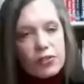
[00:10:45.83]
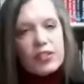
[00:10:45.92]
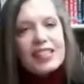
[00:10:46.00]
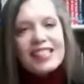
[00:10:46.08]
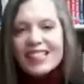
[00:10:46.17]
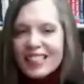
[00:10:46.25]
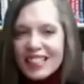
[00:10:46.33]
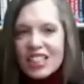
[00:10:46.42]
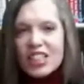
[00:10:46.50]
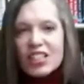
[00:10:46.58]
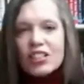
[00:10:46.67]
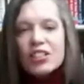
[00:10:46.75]

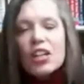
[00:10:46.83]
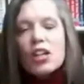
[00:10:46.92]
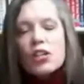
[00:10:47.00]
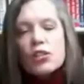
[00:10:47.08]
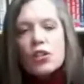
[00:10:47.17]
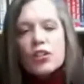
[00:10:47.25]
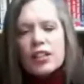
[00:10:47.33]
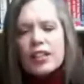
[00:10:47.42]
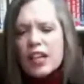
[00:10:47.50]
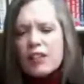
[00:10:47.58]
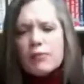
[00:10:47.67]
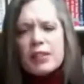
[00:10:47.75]
decisions, so that the
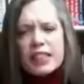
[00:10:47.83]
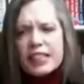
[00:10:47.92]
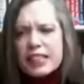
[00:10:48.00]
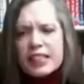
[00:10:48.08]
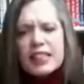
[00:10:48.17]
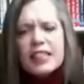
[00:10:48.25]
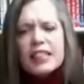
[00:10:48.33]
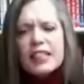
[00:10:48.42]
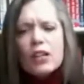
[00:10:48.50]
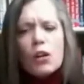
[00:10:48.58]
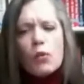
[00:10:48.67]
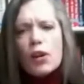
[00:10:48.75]
government can see
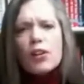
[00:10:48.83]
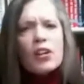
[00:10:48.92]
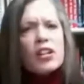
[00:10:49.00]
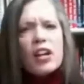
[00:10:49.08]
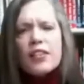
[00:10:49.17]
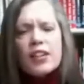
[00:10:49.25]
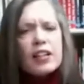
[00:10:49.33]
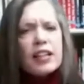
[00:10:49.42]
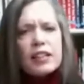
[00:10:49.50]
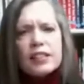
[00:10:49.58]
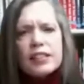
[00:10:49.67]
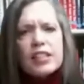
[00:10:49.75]
whether or not their
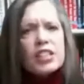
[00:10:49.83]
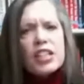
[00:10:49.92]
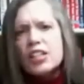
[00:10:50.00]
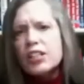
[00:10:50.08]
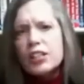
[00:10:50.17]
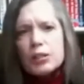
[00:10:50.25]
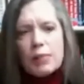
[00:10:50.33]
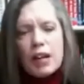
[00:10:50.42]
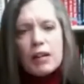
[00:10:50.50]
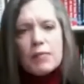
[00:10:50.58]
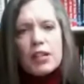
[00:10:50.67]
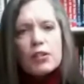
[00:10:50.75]
latest educational
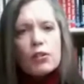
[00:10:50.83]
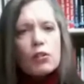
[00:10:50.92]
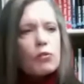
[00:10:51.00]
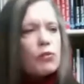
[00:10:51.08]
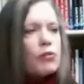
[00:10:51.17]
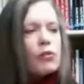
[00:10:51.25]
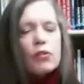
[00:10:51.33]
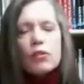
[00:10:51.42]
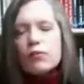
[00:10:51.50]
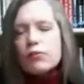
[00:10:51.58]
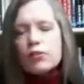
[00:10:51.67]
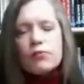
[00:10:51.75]
experiment
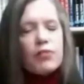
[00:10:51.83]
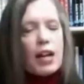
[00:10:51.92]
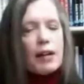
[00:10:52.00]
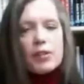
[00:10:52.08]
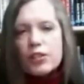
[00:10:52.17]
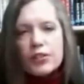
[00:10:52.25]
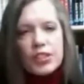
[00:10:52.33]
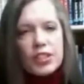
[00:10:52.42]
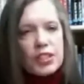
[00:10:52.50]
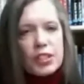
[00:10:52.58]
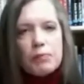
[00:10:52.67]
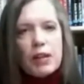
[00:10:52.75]
or family services
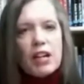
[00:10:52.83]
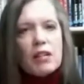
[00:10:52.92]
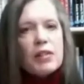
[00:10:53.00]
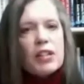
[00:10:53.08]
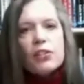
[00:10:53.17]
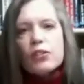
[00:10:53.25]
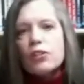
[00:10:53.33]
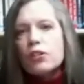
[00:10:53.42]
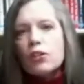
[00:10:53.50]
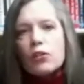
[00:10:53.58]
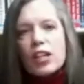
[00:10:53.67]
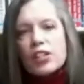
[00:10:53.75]
experiment or
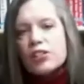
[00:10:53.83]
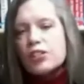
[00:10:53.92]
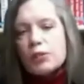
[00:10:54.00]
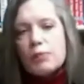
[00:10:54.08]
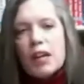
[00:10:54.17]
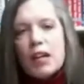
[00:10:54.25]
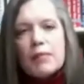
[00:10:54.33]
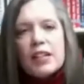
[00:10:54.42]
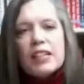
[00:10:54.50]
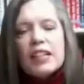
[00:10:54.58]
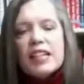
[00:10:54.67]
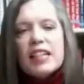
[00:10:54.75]
corrections
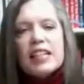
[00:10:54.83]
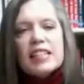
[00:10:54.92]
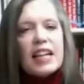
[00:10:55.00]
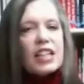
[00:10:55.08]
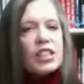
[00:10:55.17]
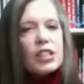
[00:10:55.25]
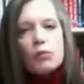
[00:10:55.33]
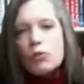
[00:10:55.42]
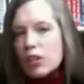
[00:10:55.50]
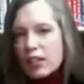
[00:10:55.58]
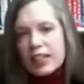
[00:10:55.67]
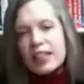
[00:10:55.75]
experiment is actually
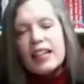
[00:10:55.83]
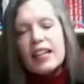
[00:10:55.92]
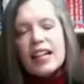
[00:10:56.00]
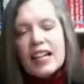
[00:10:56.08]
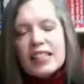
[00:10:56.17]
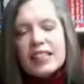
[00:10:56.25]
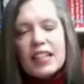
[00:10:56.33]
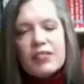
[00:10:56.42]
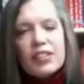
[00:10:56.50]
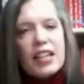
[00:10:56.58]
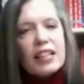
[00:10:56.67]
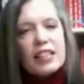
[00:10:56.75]
working, instead of
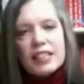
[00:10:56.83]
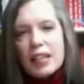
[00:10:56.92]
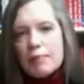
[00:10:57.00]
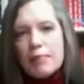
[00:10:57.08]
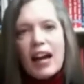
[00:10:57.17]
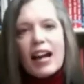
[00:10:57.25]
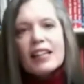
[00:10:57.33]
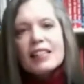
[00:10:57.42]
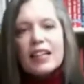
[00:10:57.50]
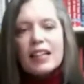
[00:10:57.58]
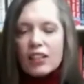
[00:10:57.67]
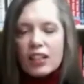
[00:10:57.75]
taking a step back and
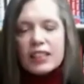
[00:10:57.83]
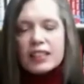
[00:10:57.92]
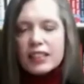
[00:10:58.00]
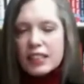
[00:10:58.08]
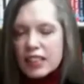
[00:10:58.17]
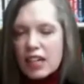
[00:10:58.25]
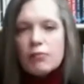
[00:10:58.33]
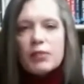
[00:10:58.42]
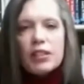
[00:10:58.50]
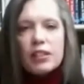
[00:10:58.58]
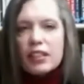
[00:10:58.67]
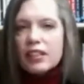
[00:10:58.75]
saying, look, it's the
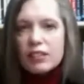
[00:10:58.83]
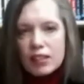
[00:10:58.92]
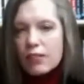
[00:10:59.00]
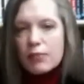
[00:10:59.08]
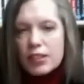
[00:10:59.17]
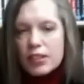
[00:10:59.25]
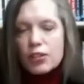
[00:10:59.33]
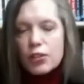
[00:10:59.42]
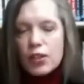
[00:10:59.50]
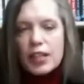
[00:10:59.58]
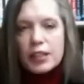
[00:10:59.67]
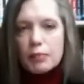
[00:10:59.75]
government is
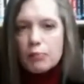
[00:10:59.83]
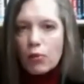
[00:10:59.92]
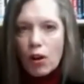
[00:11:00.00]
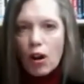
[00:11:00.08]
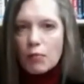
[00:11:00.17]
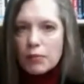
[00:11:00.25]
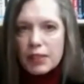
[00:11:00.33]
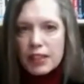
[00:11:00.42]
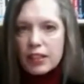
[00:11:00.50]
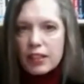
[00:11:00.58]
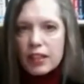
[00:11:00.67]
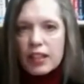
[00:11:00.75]
creating the problem
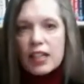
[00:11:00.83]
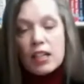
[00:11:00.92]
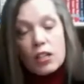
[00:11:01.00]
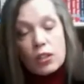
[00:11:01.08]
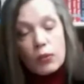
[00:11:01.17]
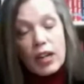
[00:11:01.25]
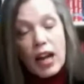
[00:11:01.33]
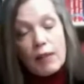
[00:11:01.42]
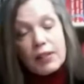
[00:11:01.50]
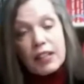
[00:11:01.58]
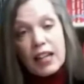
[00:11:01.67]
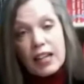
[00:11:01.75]
here. So
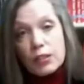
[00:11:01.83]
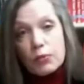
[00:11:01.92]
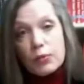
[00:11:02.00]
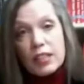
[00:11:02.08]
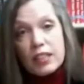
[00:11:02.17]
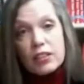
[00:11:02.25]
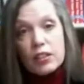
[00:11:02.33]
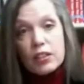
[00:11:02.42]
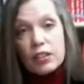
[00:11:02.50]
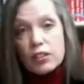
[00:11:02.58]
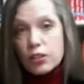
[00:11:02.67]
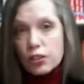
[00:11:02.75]
happened last week
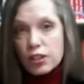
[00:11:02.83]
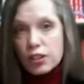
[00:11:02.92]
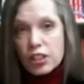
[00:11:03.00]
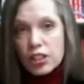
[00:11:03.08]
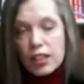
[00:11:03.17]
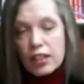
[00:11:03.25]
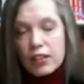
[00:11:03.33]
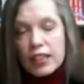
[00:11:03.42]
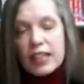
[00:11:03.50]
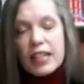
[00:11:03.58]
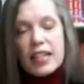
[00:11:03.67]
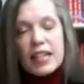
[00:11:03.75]
in
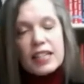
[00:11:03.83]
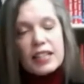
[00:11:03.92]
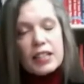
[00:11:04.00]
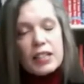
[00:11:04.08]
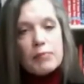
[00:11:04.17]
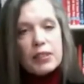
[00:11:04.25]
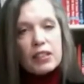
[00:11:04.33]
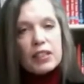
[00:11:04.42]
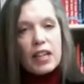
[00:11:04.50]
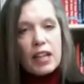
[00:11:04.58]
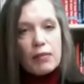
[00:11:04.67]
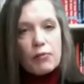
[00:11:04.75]
Judiciary is that a bill
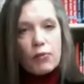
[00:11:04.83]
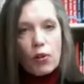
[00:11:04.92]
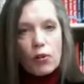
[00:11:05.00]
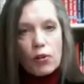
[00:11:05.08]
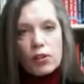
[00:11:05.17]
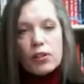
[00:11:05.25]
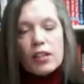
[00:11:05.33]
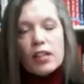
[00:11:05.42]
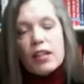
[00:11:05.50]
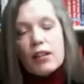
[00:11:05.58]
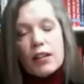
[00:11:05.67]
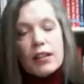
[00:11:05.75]
came forward
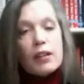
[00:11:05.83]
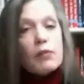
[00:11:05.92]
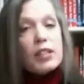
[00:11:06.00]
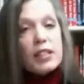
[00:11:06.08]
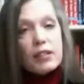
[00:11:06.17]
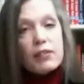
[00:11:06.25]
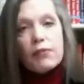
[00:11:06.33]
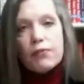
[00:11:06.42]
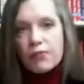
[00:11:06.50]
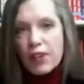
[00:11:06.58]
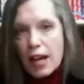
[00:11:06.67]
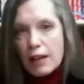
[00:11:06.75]
that would give
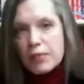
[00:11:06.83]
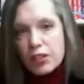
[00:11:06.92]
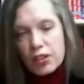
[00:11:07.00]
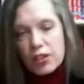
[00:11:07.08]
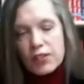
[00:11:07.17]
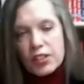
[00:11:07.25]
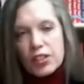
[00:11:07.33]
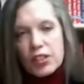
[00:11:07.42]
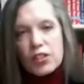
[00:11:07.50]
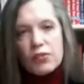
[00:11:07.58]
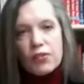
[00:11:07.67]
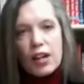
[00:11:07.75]
family
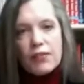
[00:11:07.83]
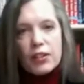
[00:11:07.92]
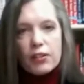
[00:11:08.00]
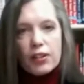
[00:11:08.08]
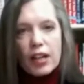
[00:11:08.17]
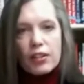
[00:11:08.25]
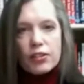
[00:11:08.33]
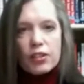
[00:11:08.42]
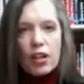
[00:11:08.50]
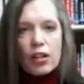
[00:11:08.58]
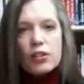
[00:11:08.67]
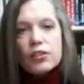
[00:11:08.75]
services
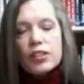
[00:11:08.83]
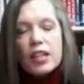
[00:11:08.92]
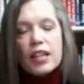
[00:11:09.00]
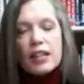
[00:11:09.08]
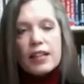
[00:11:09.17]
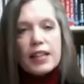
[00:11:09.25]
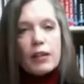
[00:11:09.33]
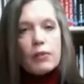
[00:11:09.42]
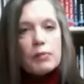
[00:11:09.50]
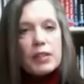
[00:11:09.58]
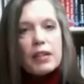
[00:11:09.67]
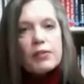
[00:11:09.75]
$500,000 that they
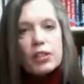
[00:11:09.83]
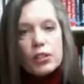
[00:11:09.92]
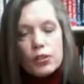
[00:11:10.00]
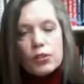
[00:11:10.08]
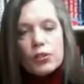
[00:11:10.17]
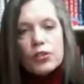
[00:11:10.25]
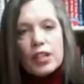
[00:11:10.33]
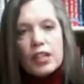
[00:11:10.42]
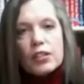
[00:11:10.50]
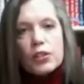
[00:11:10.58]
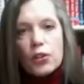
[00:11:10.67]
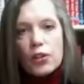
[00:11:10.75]
would be able to use then
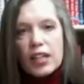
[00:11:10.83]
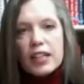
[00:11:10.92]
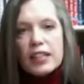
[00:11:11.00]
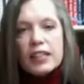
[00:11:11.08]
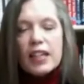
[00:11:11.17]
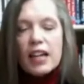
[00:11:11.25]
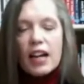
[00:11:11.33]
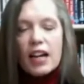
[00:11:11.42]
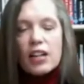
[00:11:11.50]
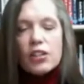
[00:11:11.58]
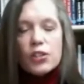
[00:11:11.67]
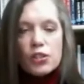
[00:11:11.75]
to create
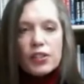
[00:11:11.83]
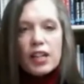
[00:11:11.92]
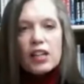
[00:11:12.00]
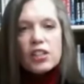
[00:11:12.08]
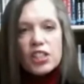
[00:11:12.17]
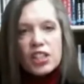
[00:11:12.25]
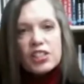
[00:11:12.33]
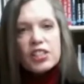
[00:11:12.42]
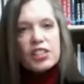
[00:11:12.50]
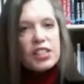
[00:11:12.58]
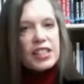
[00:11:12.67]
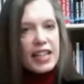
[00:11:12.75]
a juvenile
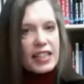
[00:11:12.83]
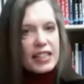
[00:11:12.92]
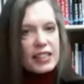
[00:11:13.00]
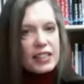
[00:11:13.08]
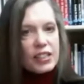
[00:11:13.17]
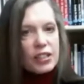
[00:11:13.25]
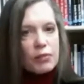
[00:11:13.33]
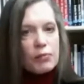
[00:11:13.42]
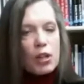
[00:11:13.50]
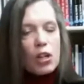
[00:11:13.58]
justice data system.